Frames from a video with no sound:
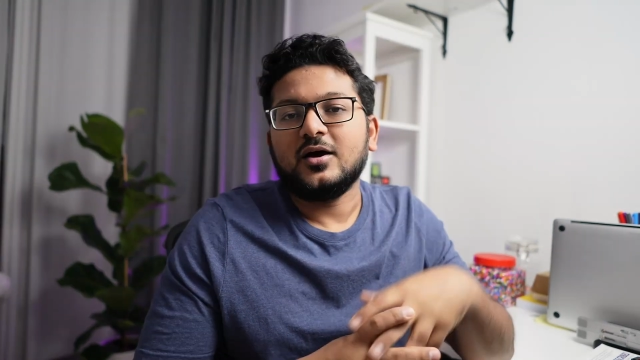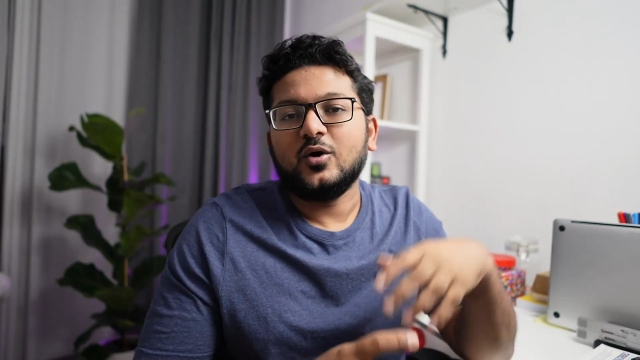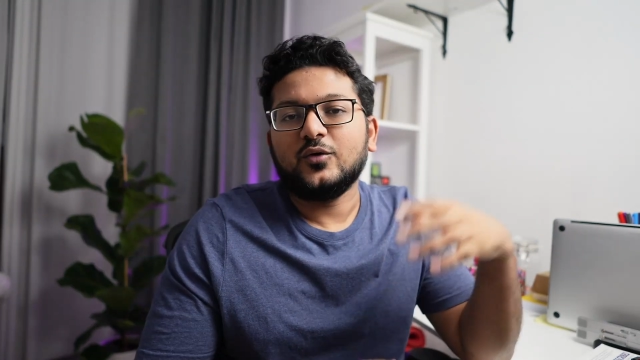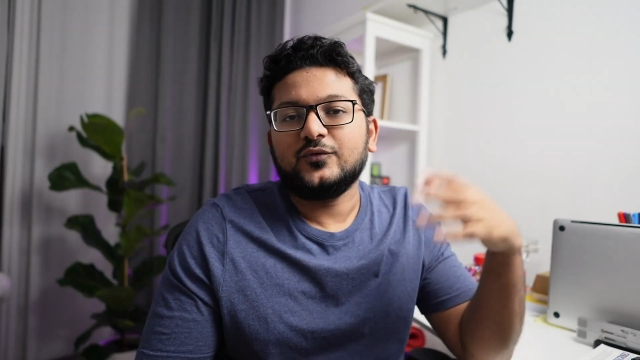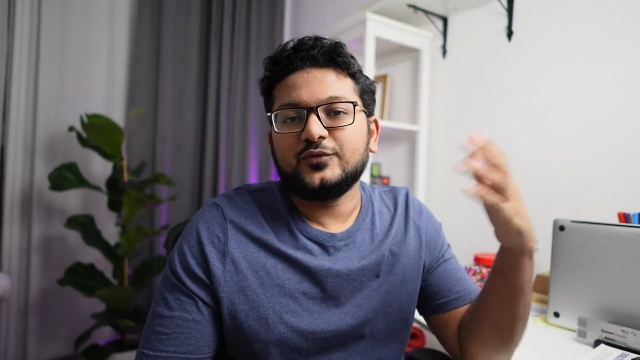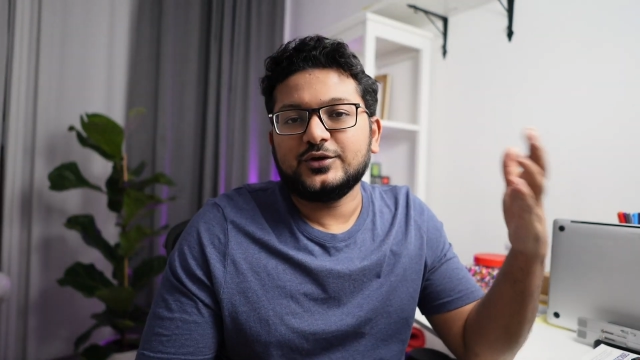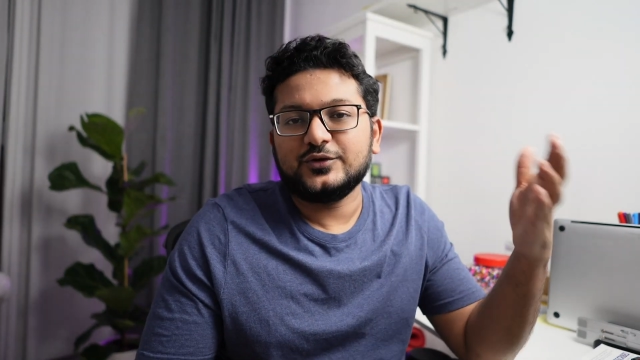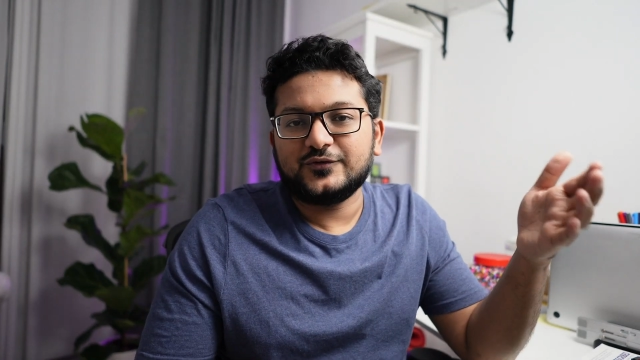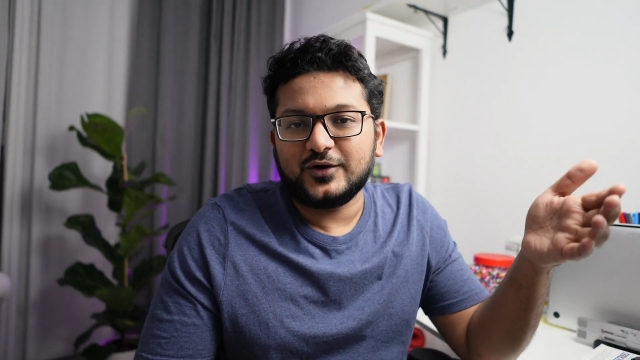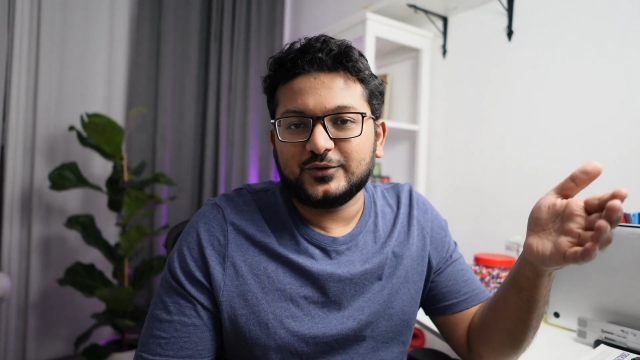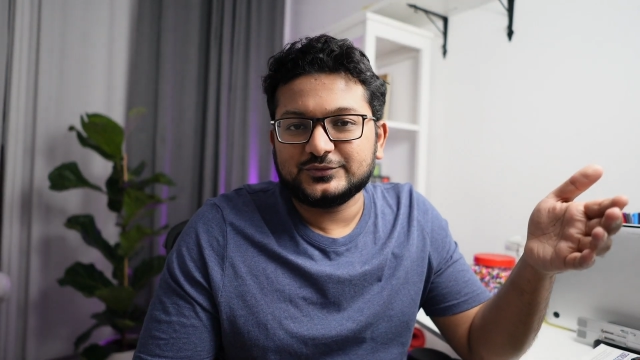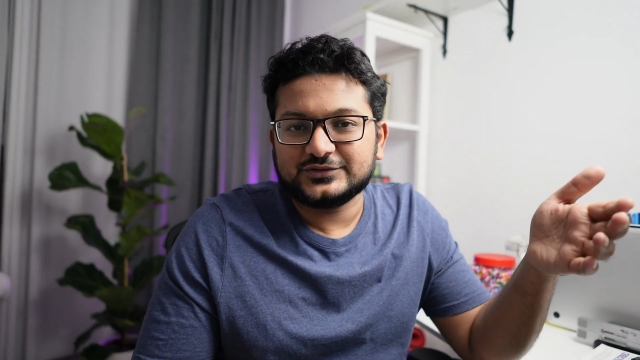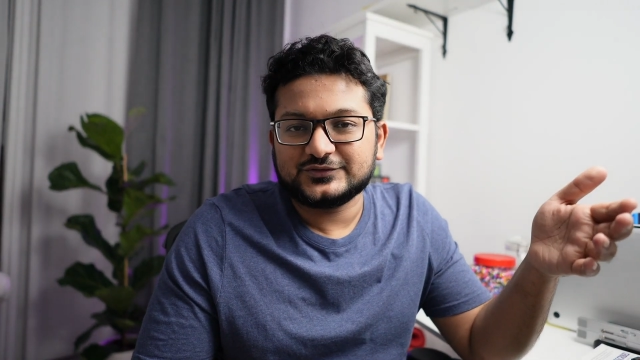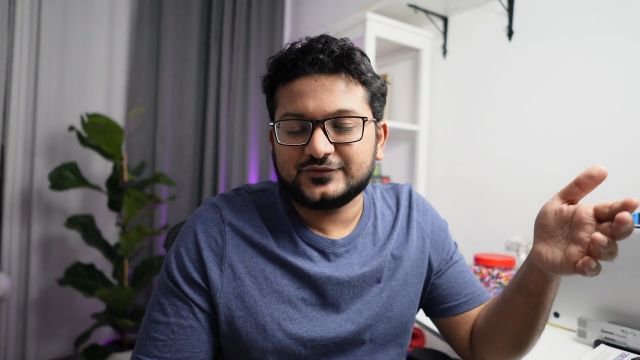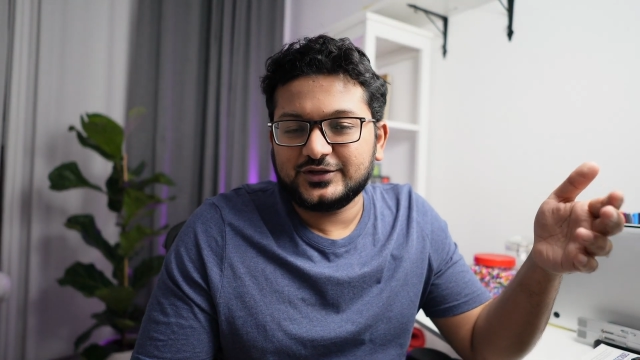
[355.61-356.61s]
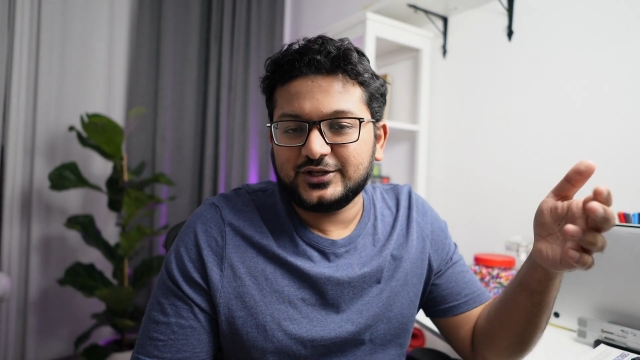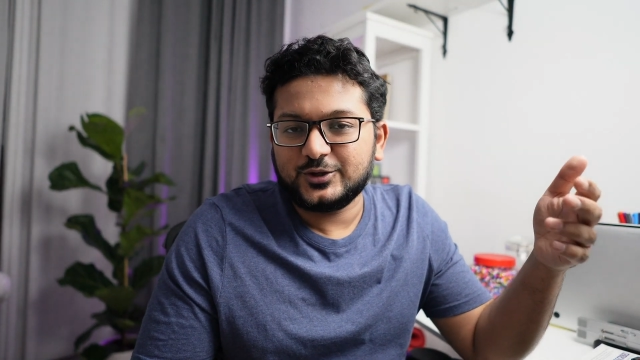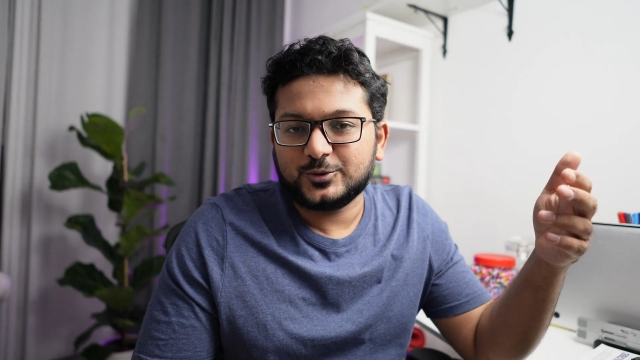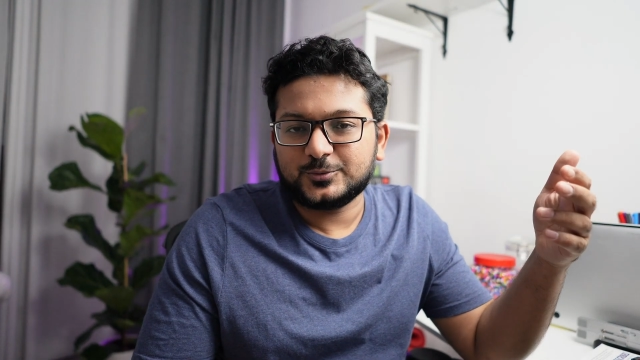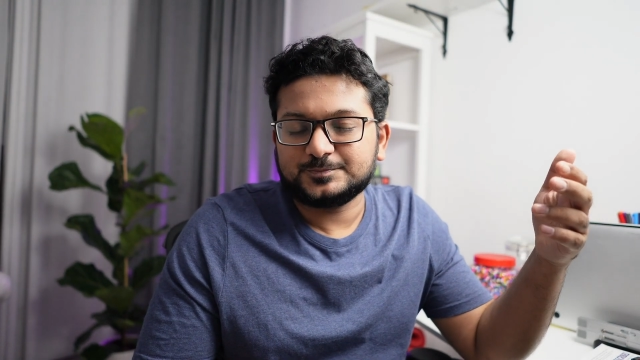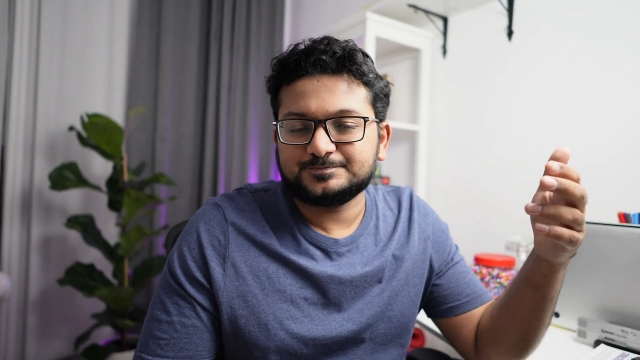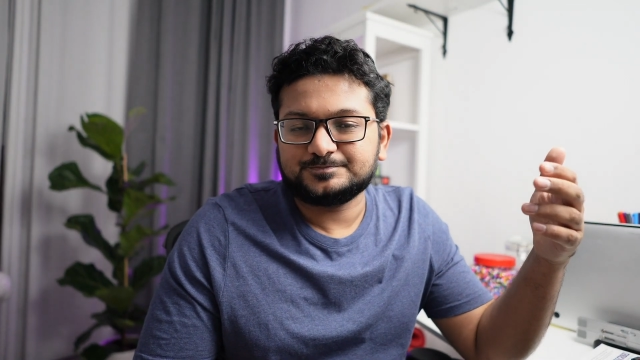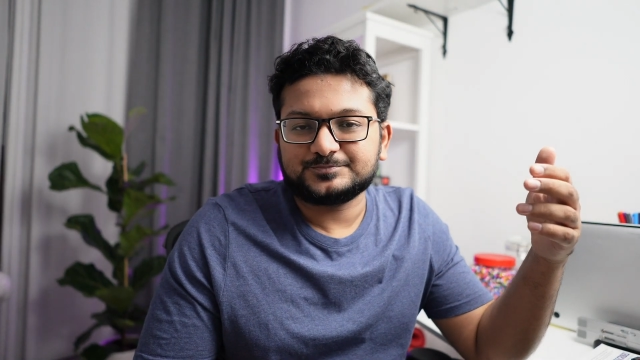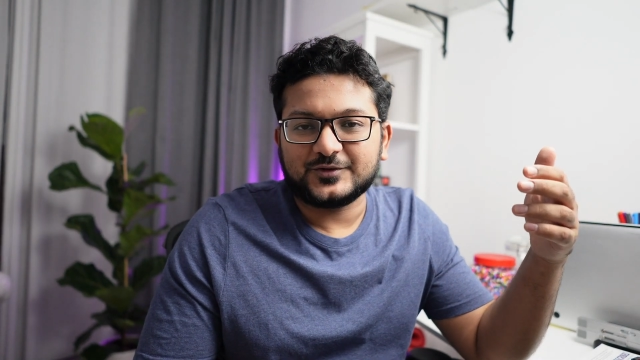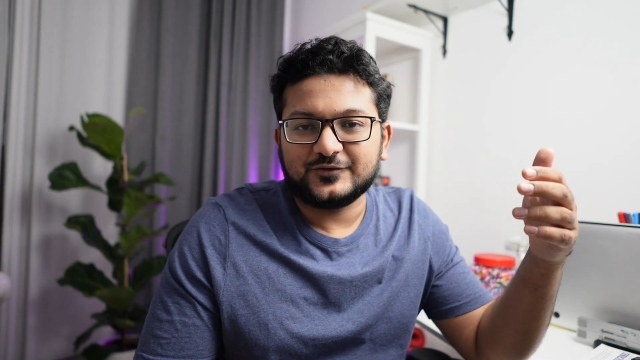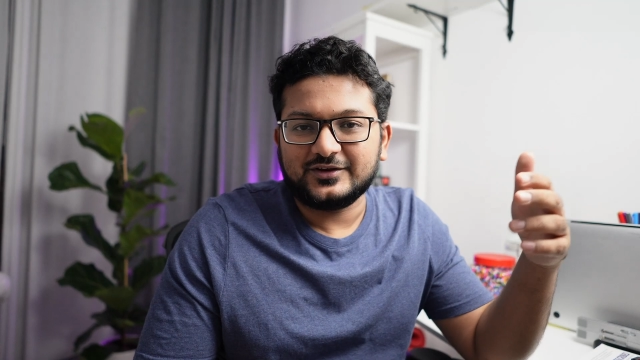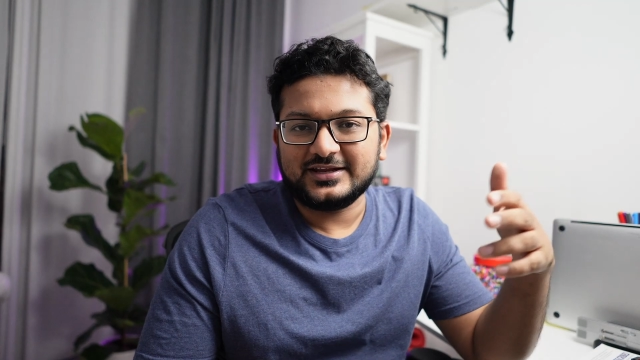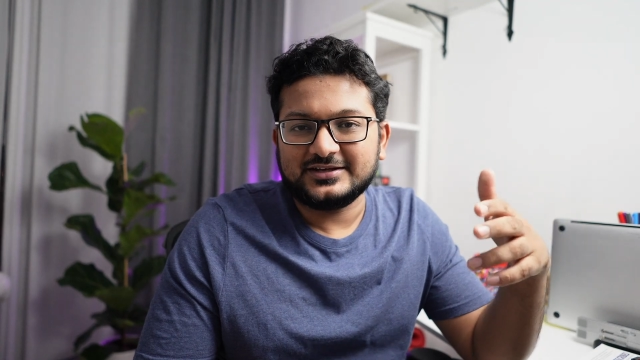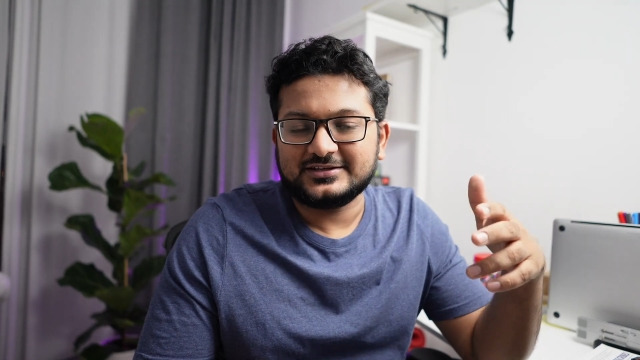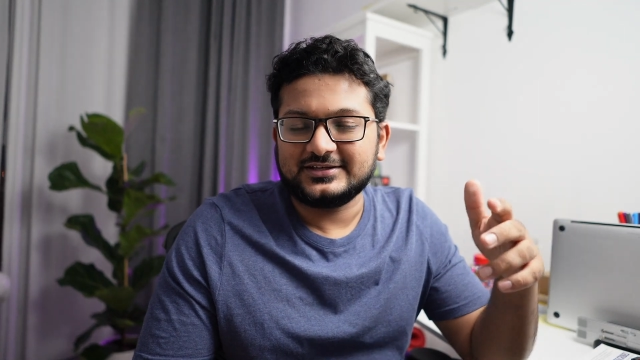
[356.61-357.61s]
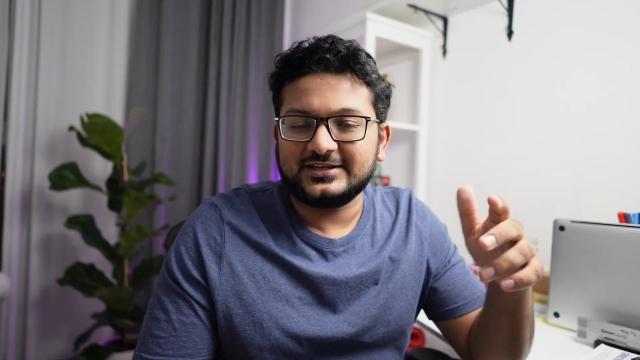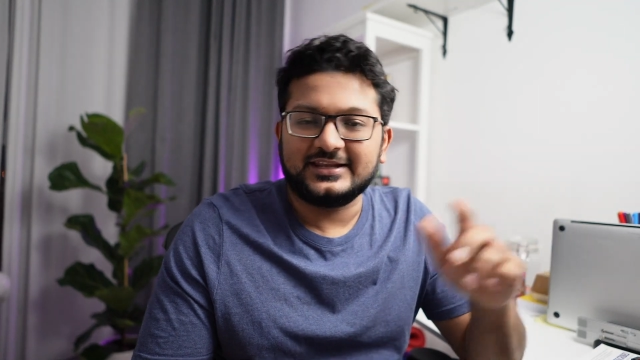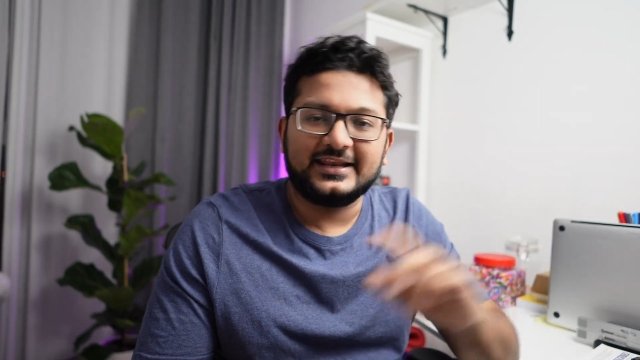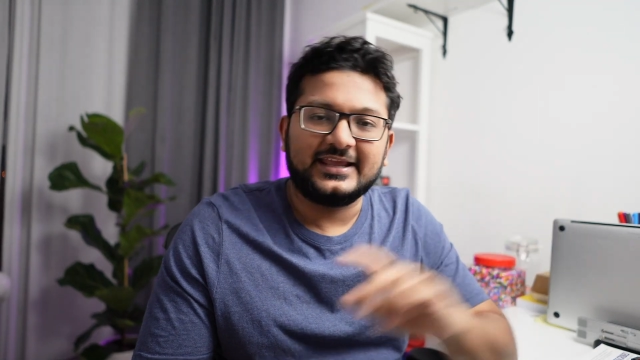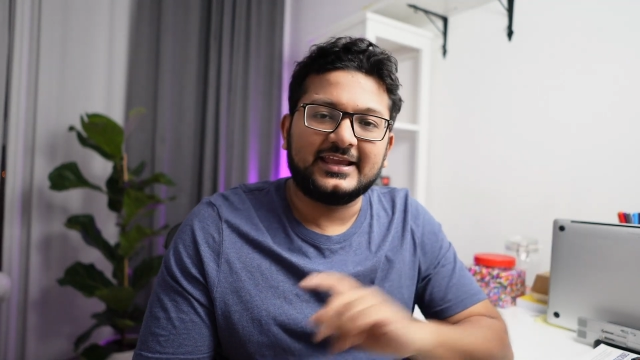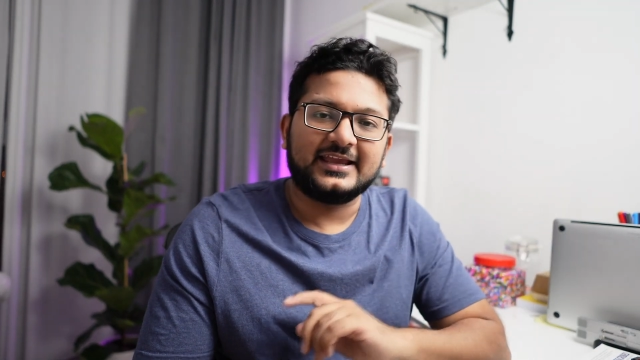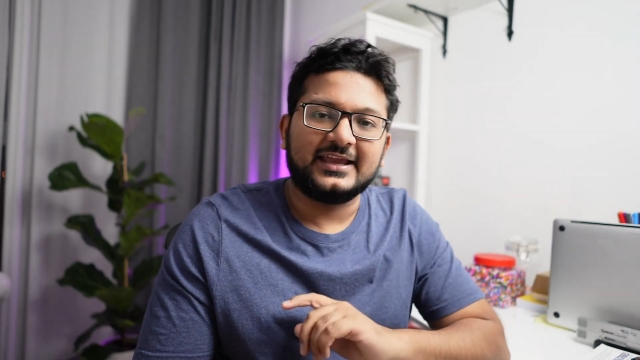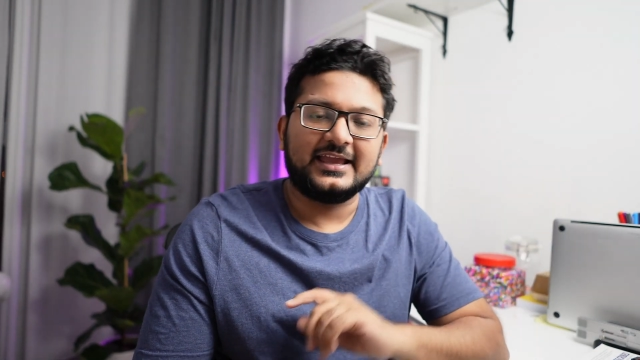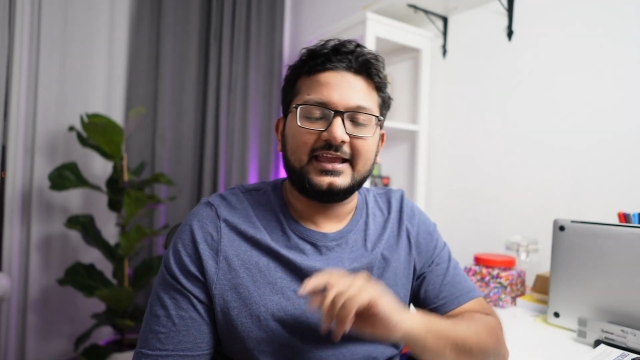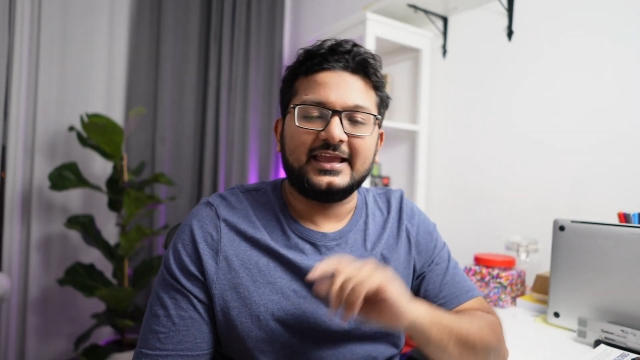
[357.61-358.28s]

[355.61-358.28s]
Hopefully you found this video very entertaining.